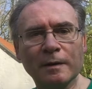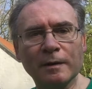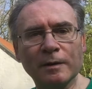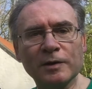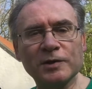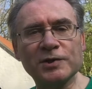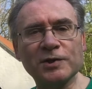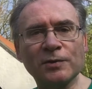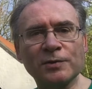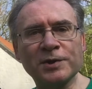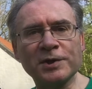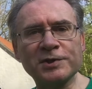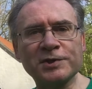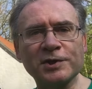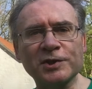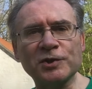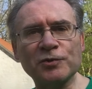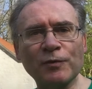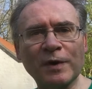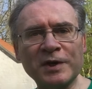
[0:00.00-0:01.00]
So this is a
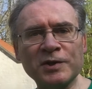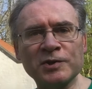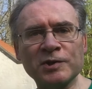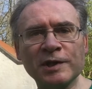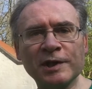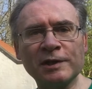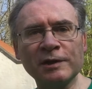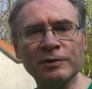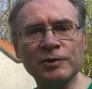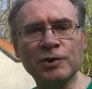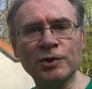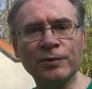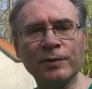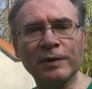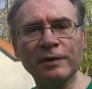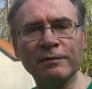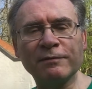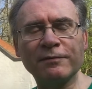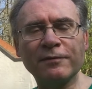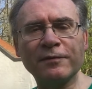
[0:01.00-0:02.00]
strange little
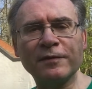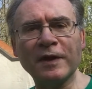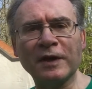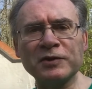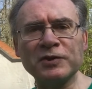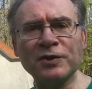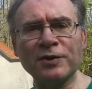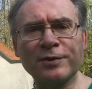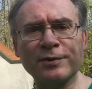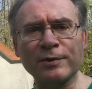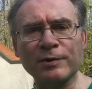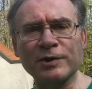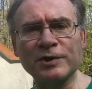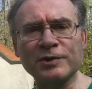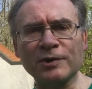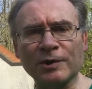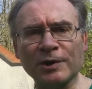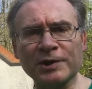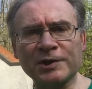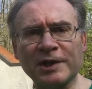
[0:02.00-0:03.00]
jewel of 1930s
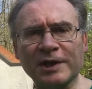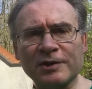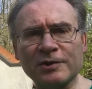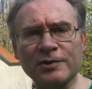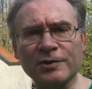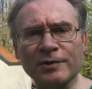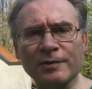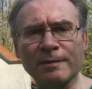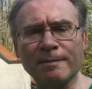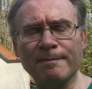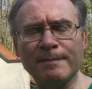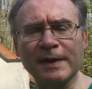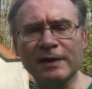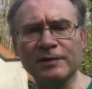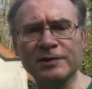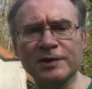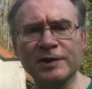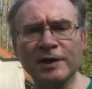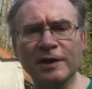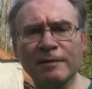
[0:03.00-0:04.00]
architecture,
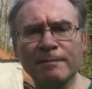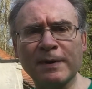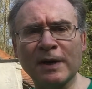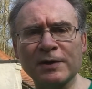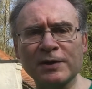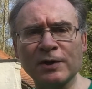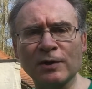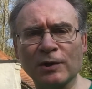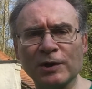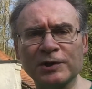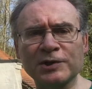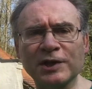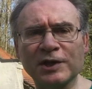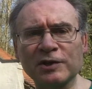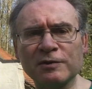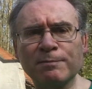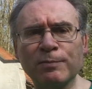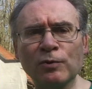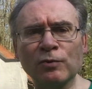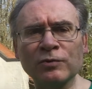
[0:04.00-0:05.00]
built by the
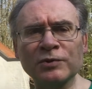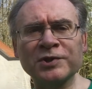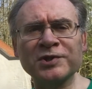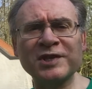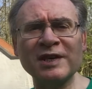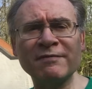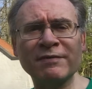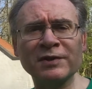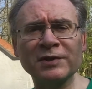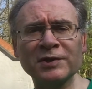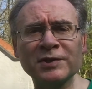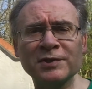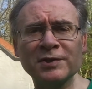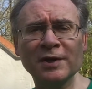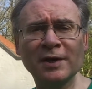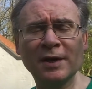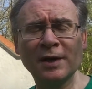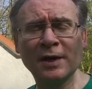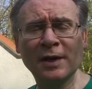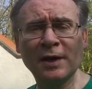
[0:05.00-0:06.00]
architect Paul Stevens
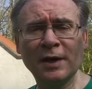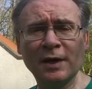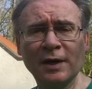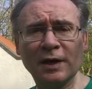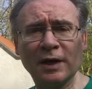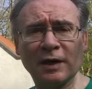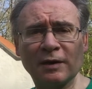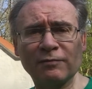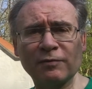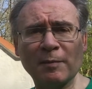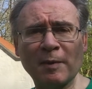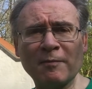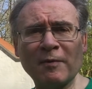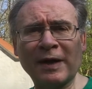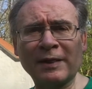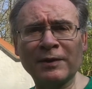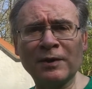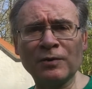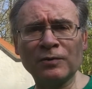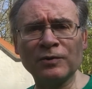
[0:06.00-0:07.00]
from a
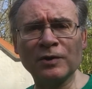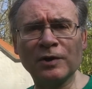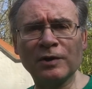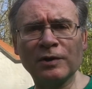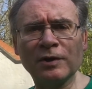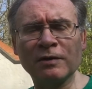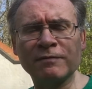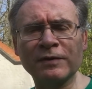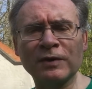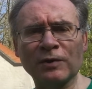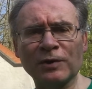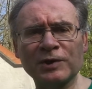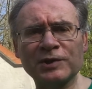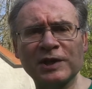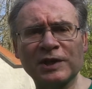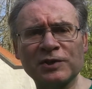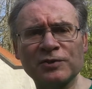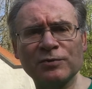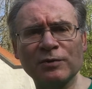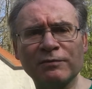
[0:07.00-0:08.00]
well-known Leuven
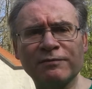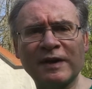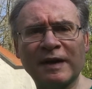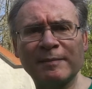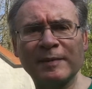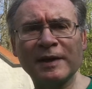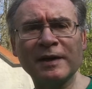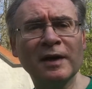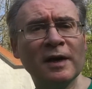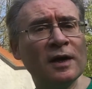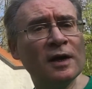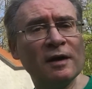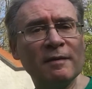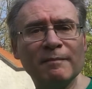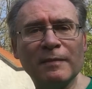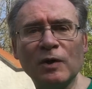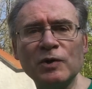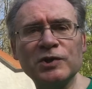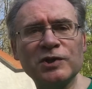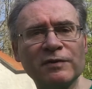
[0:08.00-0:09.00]
architectural family.
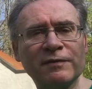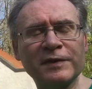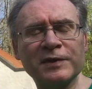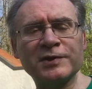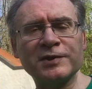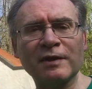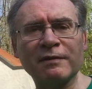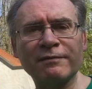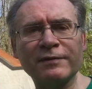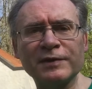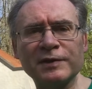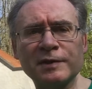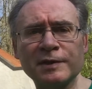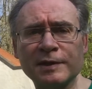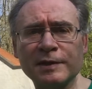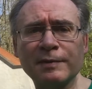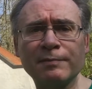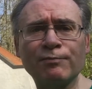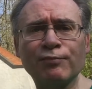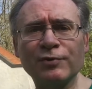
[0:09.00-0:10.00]
Most of his stuff
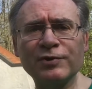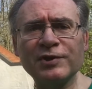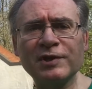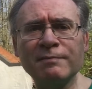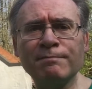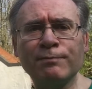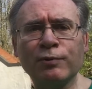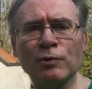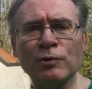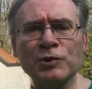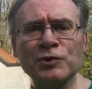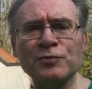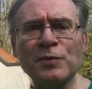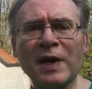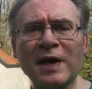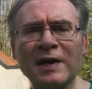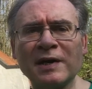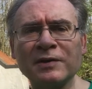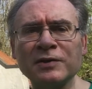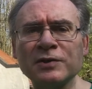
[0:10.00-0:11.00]
is pretty
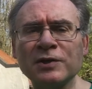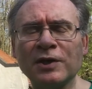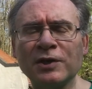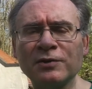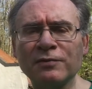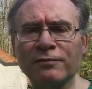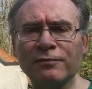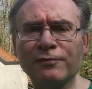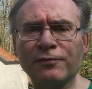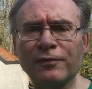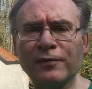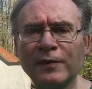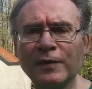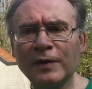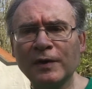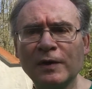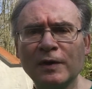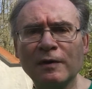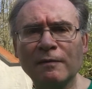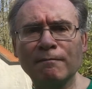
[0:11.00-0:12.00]
bourgeois and kind of
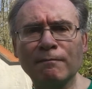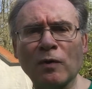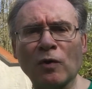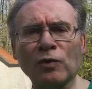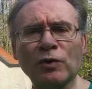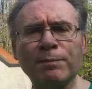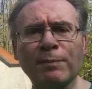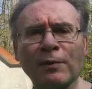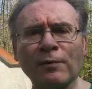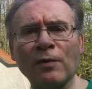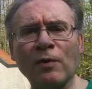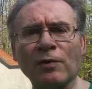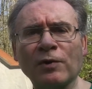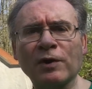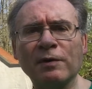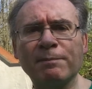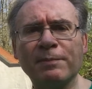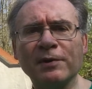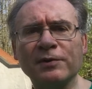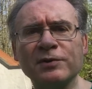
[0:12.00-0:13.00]
mock
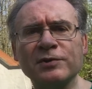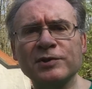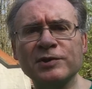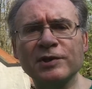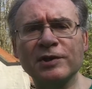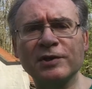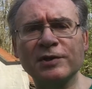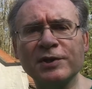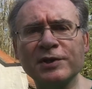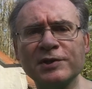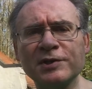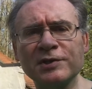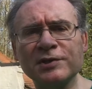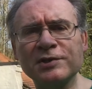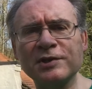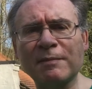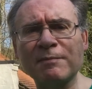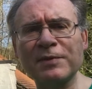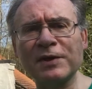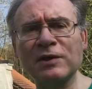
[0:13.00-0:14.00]
baroque, but this is
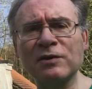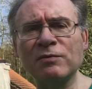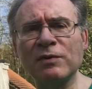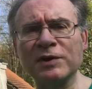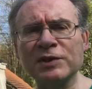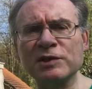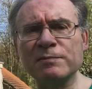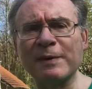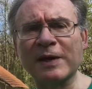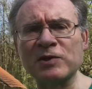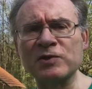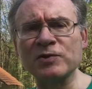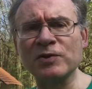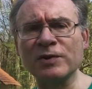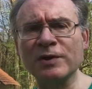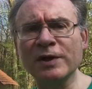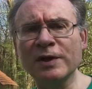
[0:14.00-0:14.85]
something quite special.